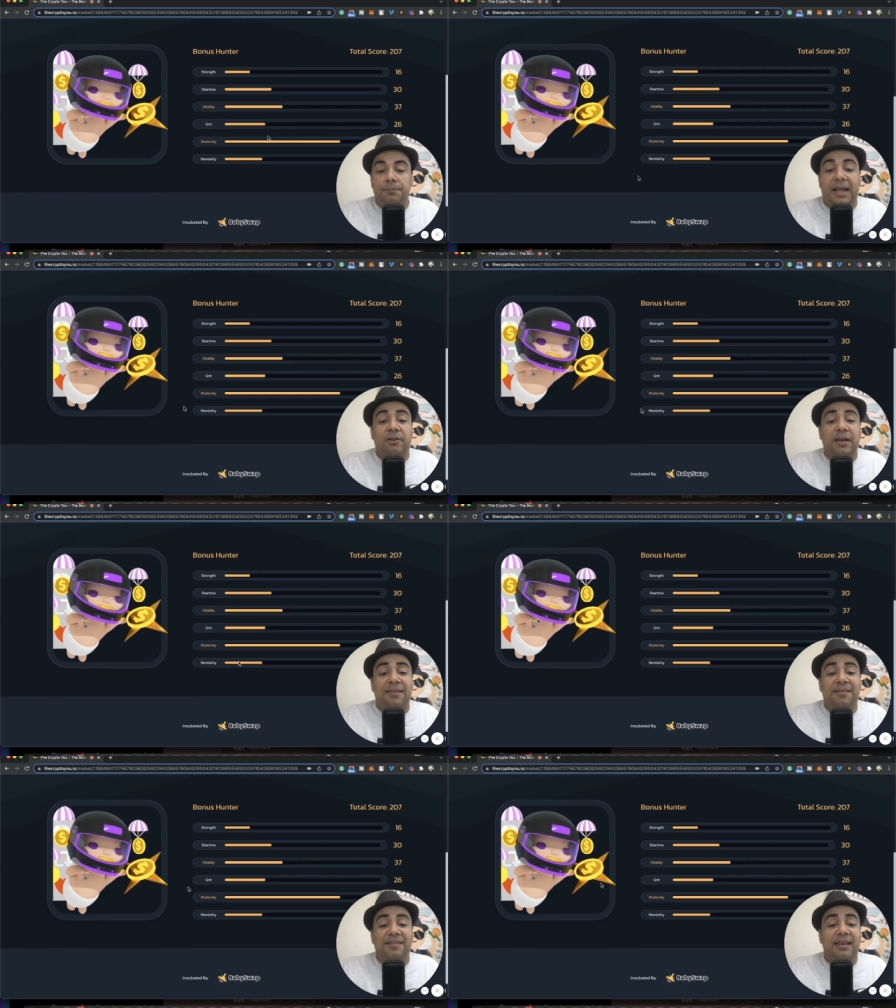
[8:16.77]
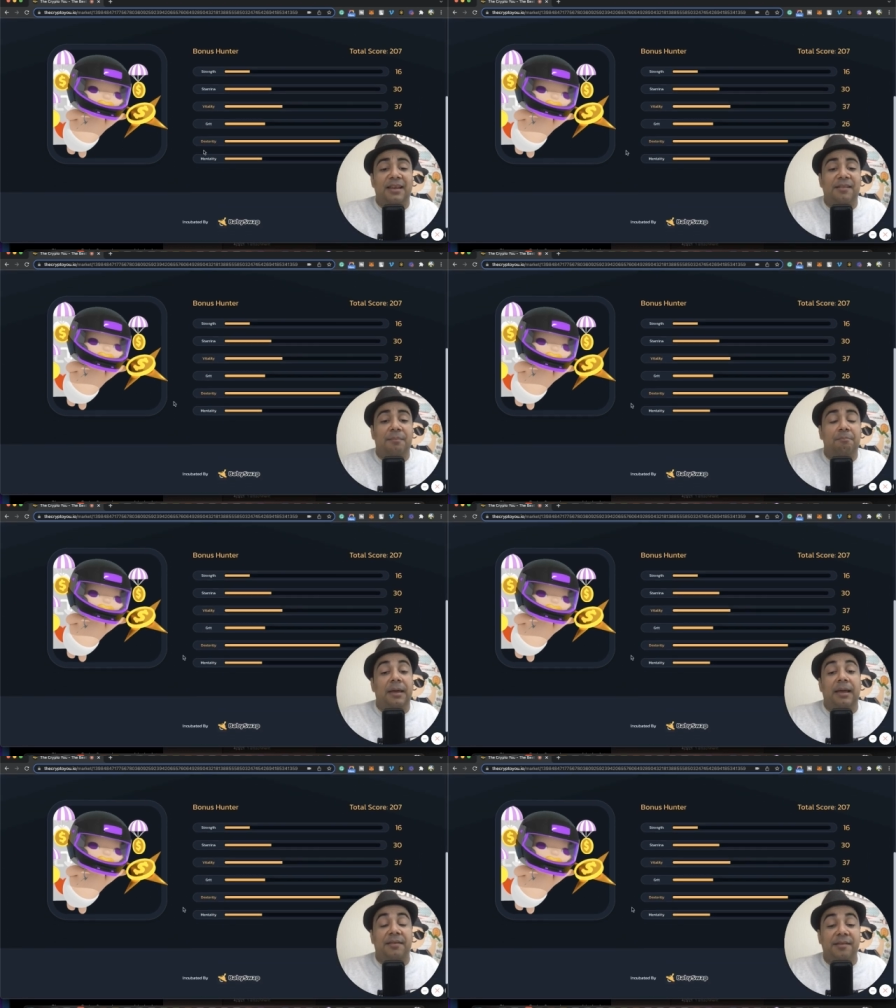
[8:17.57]
and you can see the
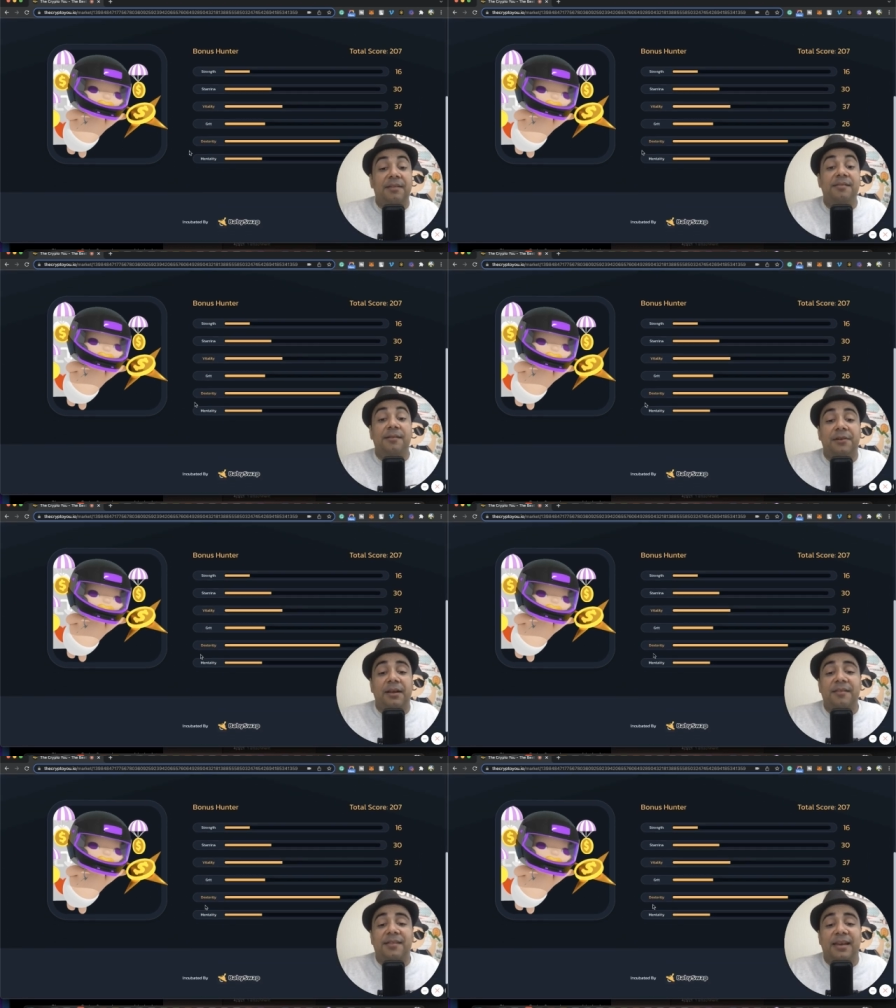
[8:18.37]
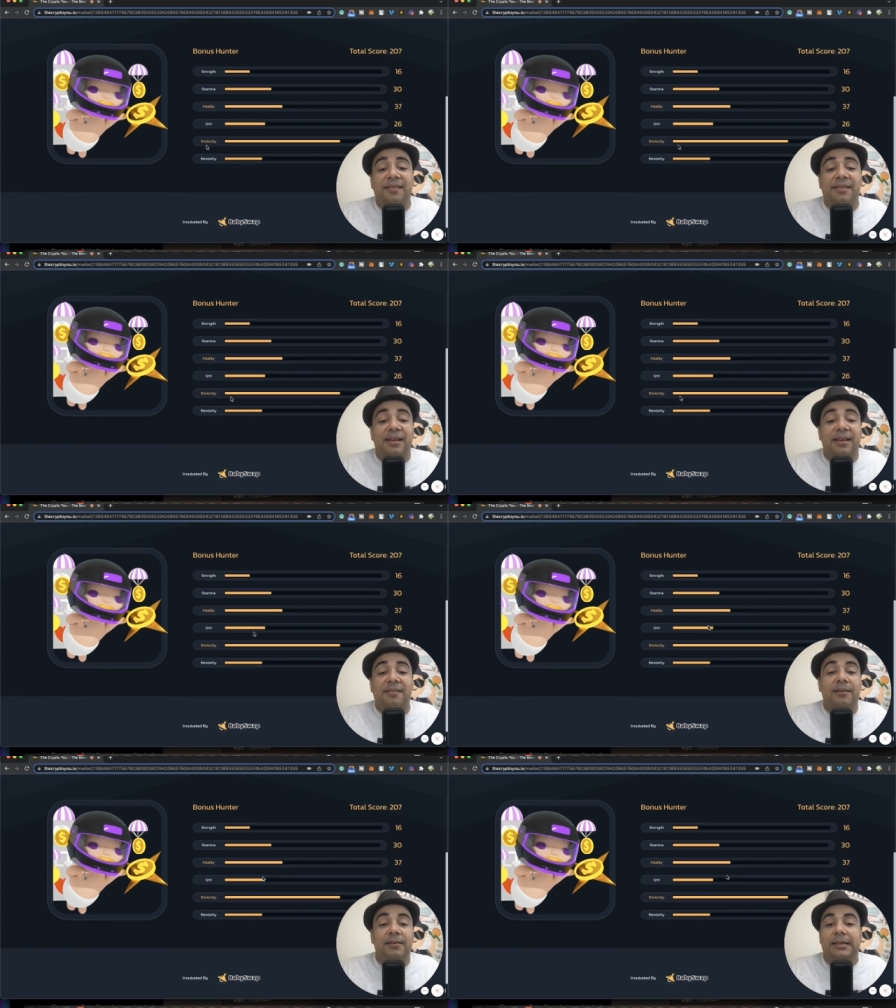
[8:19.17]
uh, his strength is
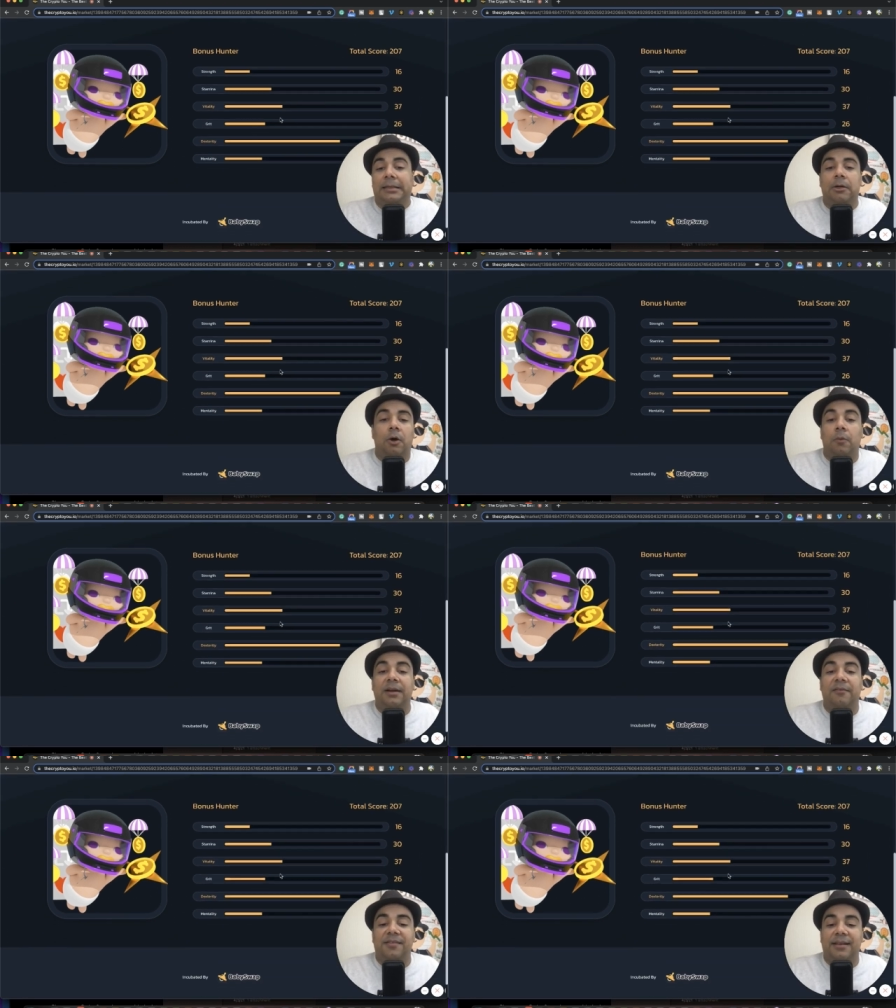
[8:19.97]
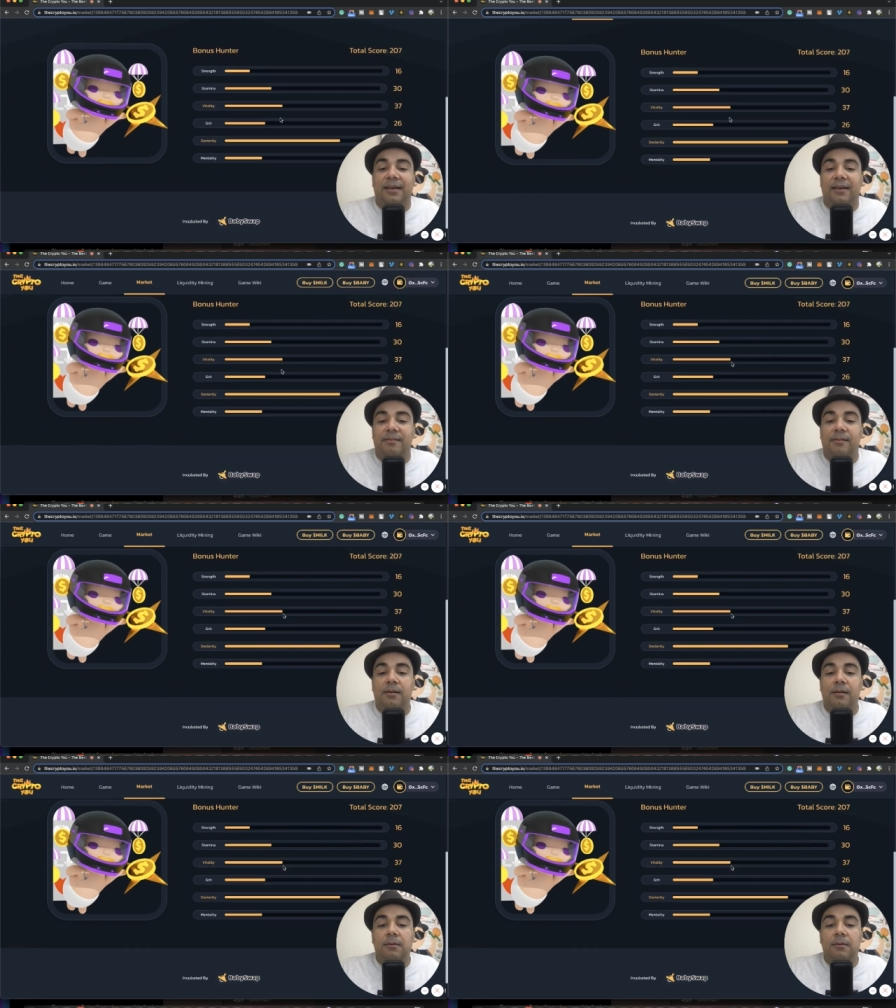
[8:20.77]
dexterity or whatever that is.